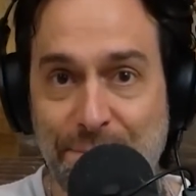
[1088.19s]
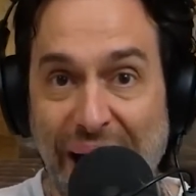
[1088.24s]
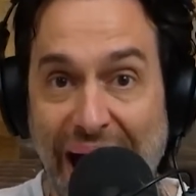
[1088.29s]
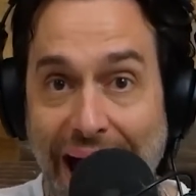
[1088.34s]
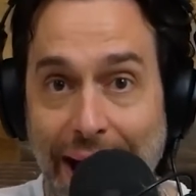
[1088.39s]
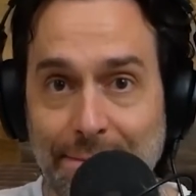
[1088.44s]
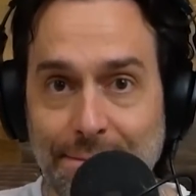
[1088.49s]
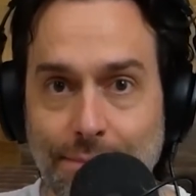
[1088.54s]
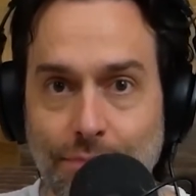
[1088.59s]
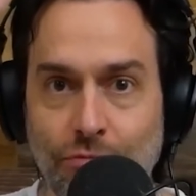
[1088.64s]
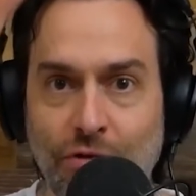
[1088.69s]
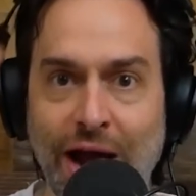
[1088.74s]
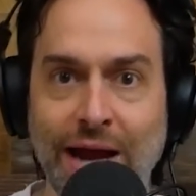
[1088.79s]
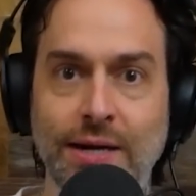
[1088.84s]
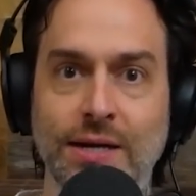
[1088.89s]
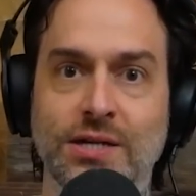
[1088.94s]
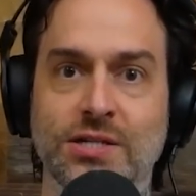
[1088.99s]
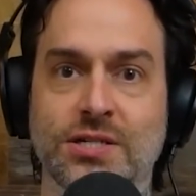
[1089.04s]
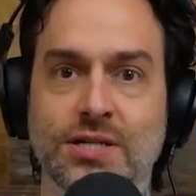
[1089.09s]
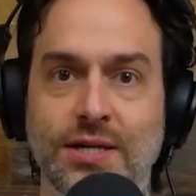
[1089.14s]
pap right
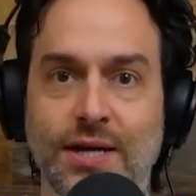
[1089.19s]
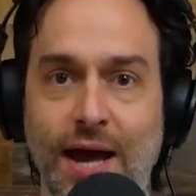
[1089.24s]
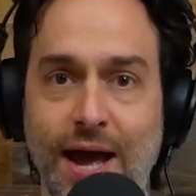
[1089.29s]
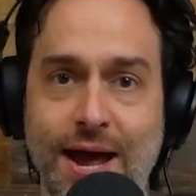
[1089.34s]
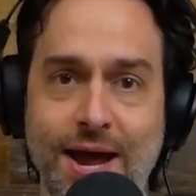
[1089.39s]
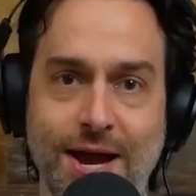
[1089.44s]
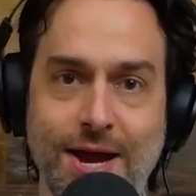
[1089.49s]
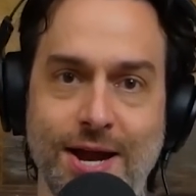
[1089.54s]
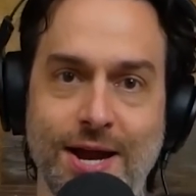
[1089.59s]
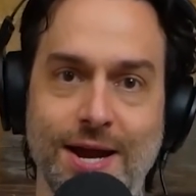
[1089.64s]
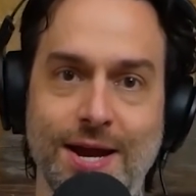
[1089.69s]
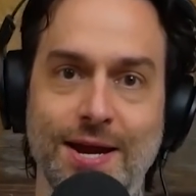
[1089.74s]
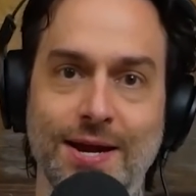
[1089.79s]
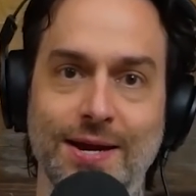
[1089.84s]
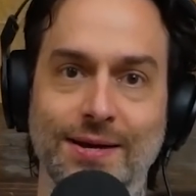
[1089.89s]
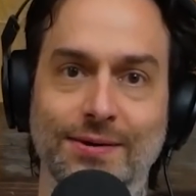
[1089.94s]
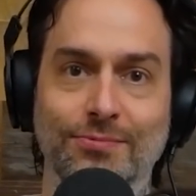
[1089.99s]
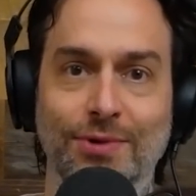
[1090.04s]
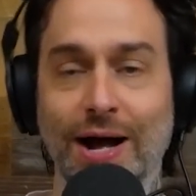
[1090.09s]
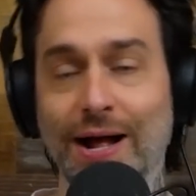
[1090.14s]
in his,
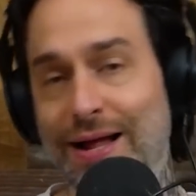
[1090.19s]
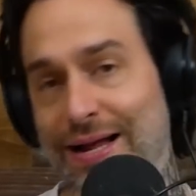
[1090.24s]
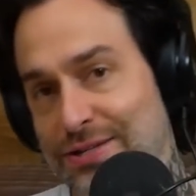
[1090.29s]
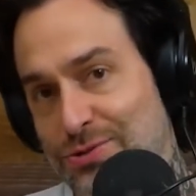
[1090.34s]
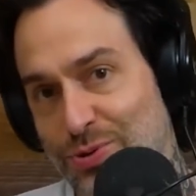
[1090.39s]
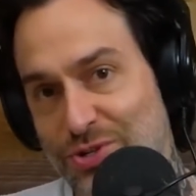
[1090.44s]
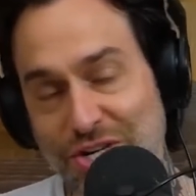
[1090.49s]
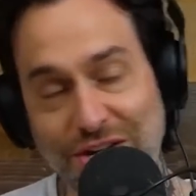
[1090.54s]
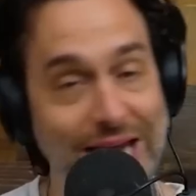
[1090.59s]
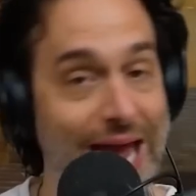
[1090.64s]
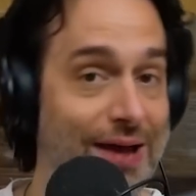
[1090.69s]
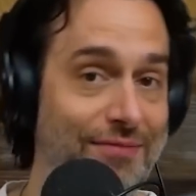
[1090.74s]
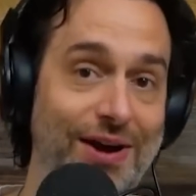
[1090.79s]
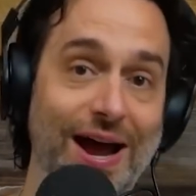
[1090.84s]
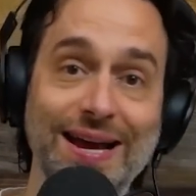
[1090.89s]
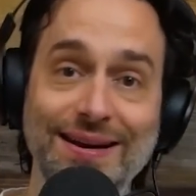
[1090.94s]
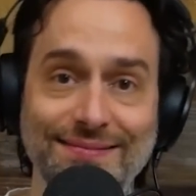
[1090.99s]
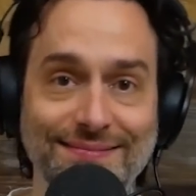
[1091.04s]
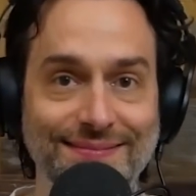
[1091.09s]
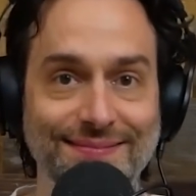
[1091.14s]
hey, well, that's what you get,
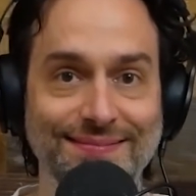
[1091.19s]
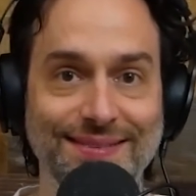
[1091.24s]
right?